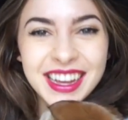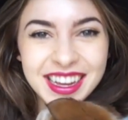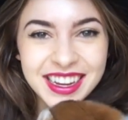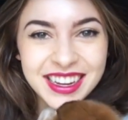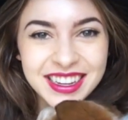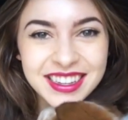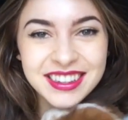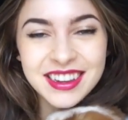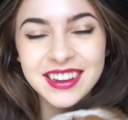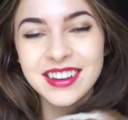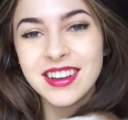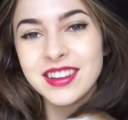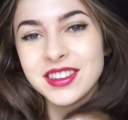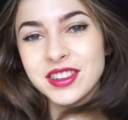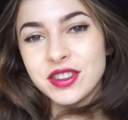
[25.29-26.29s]
He's an
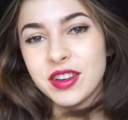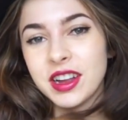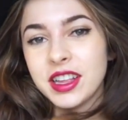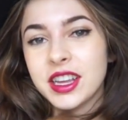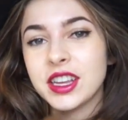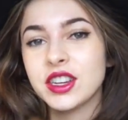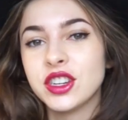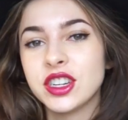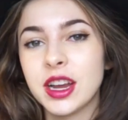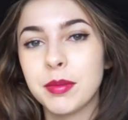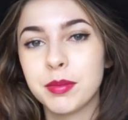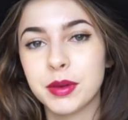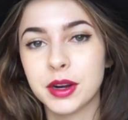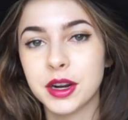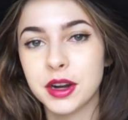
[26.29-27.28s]
Australian
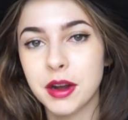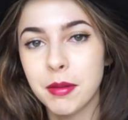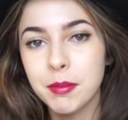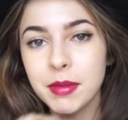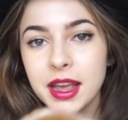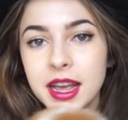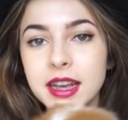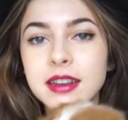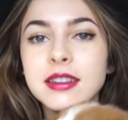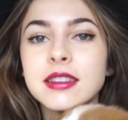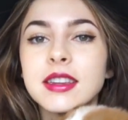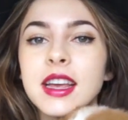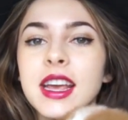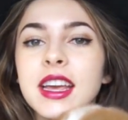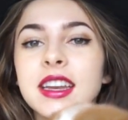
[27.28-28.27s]
Shepherd
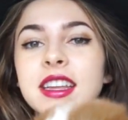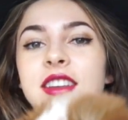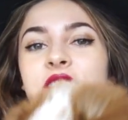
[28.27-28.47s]
mix, and